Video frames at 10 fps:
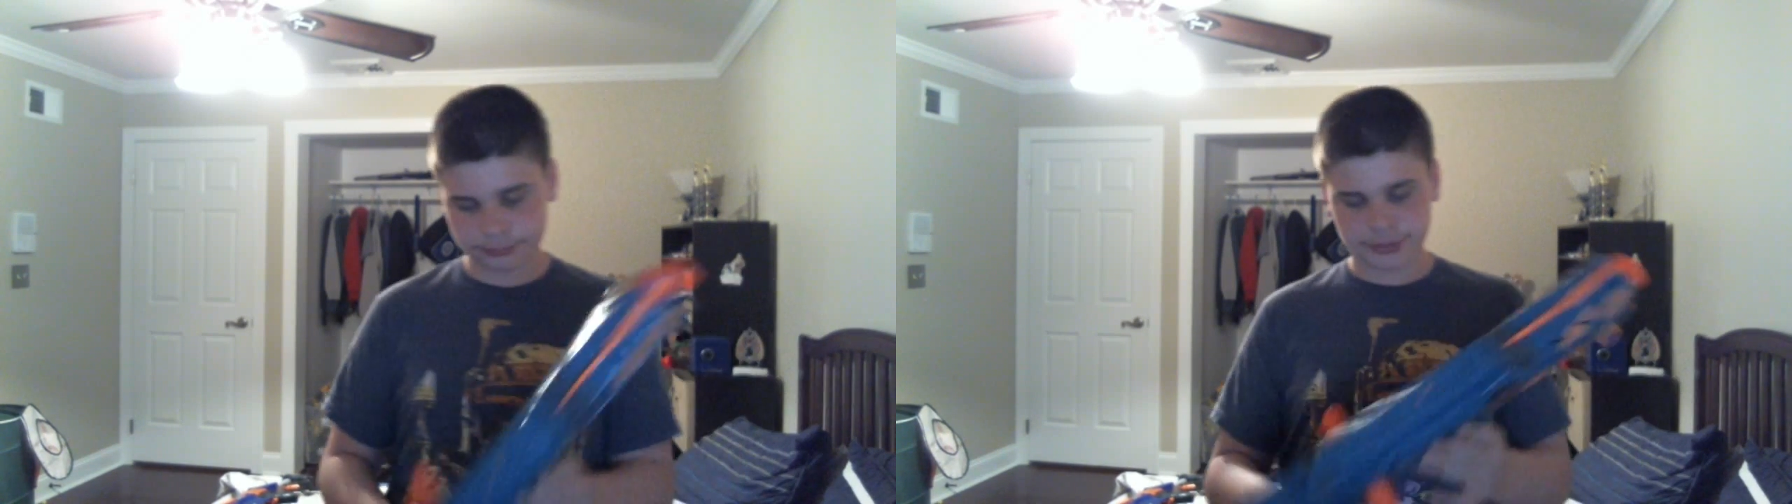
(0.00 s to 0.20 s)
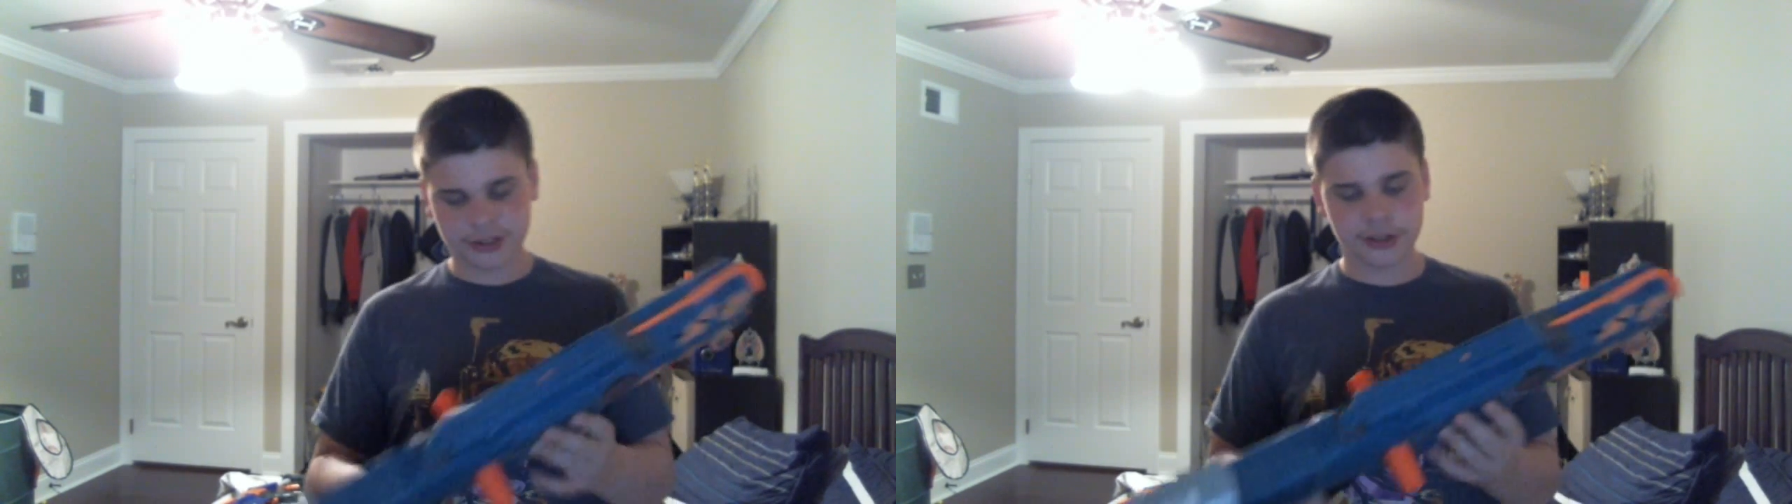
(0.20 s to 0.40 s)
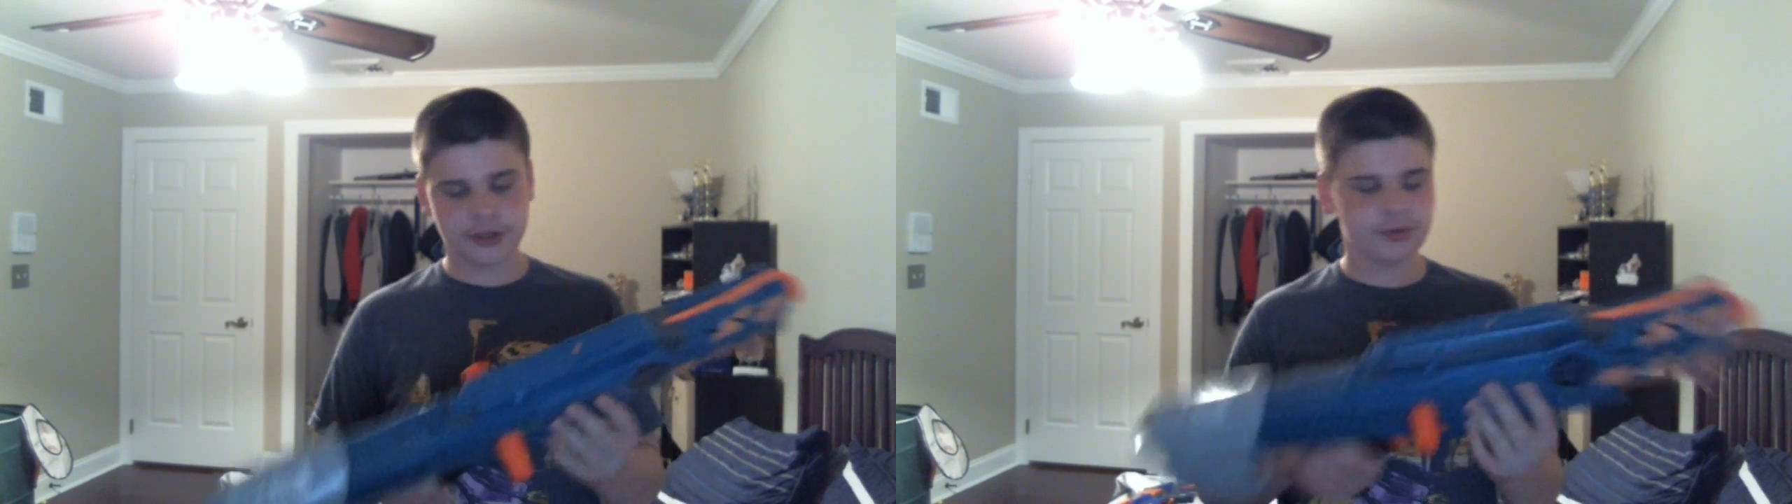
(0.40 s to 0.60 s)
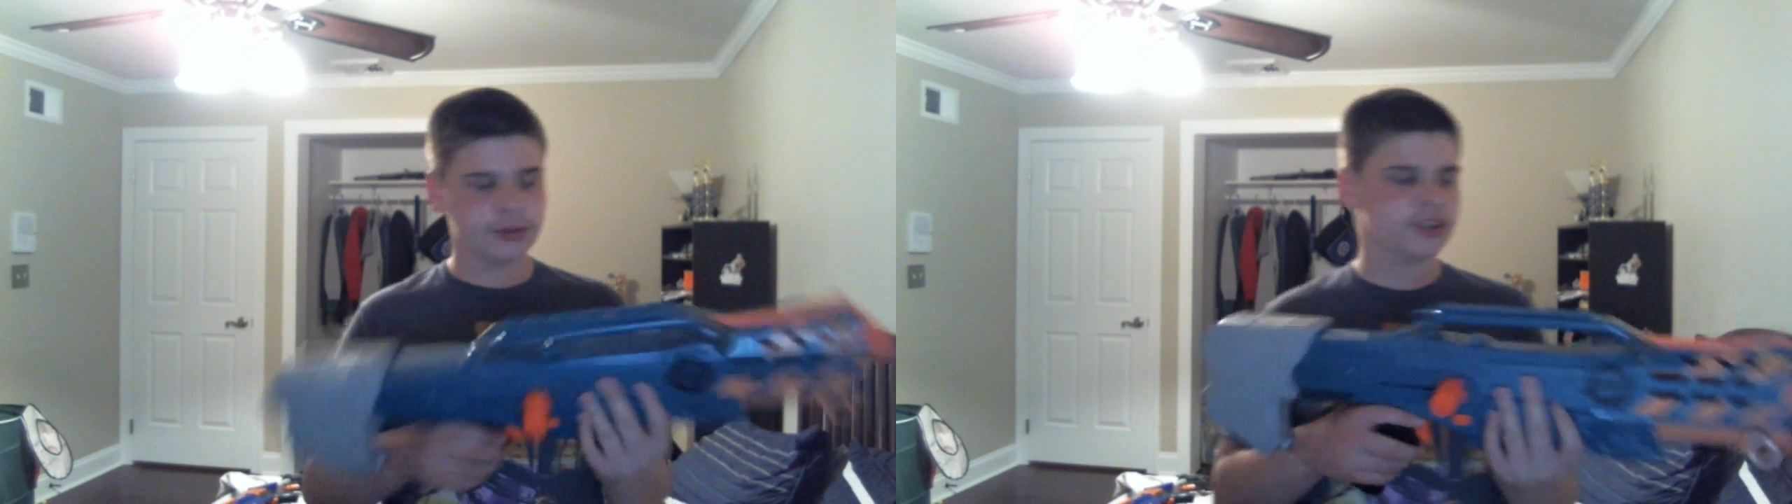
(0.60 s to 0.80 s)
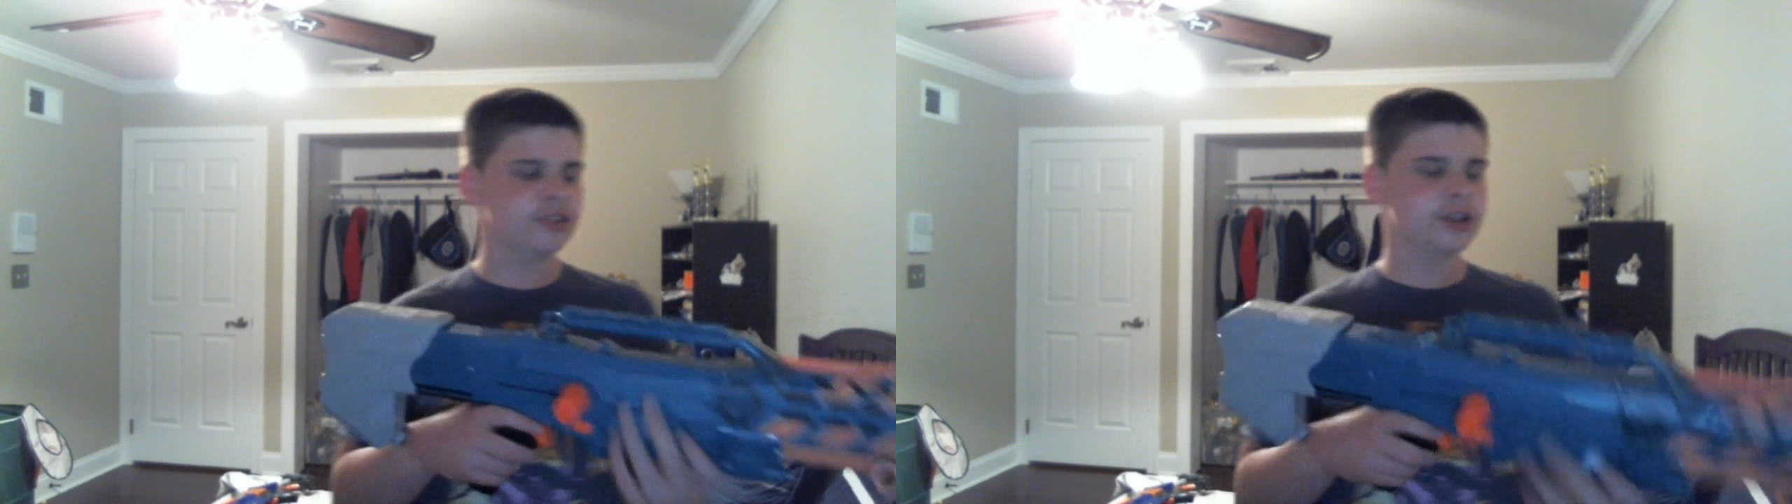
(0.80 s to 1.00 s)
It's just a
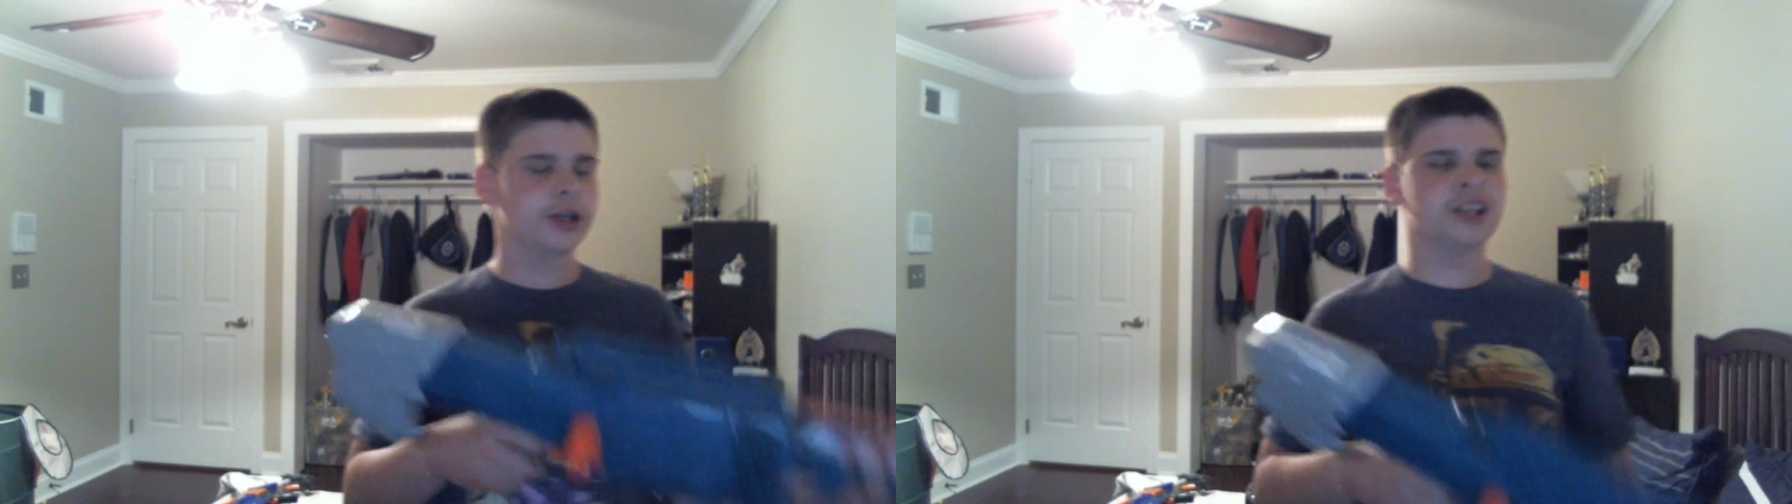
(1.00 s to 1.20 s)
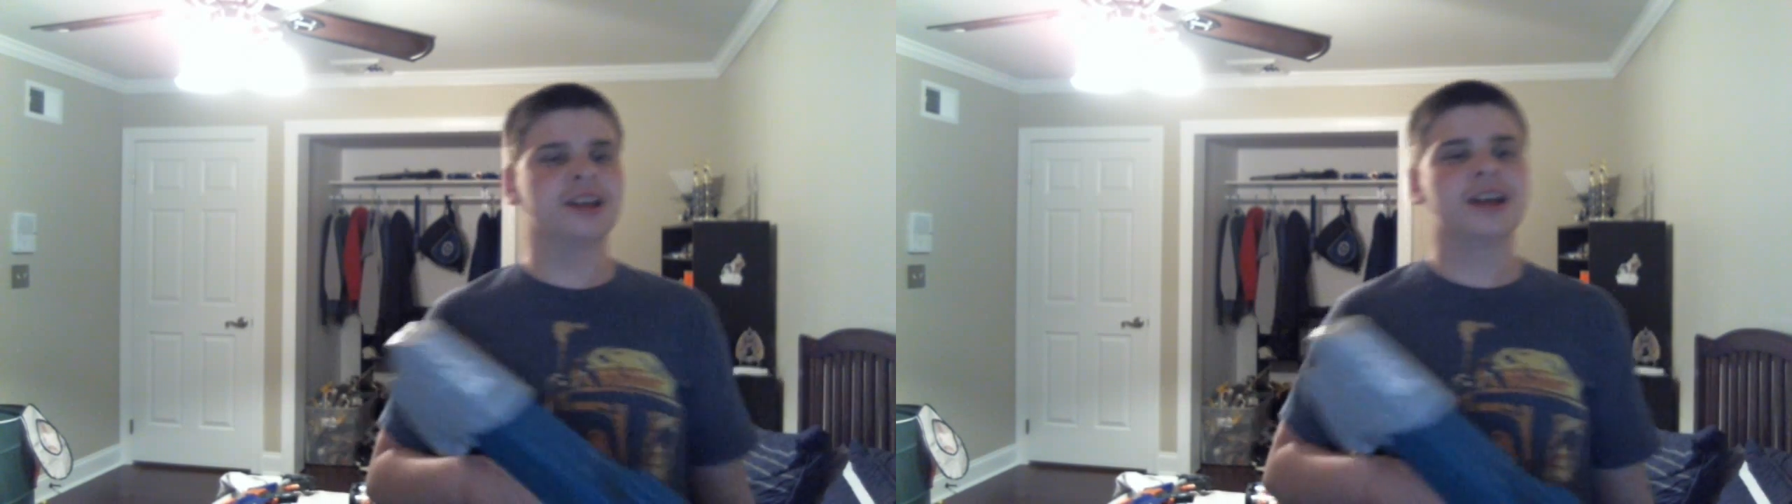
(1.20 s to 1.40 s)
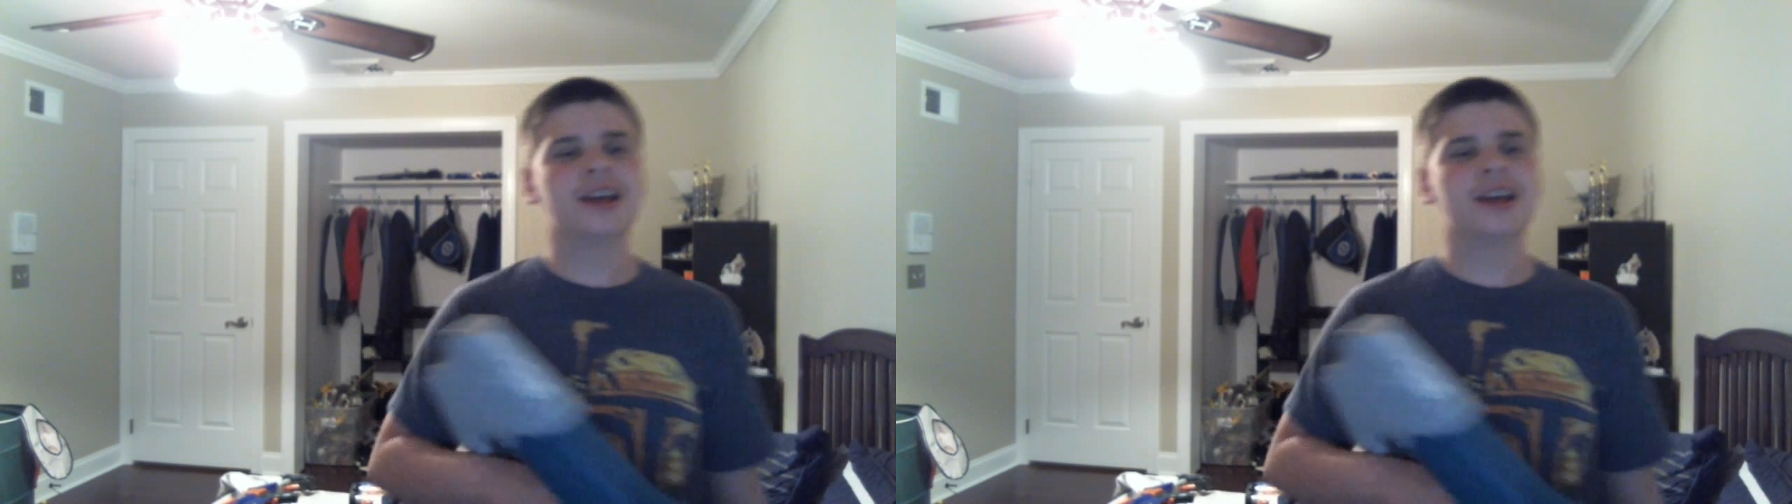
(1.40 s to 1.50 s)
really cool gun.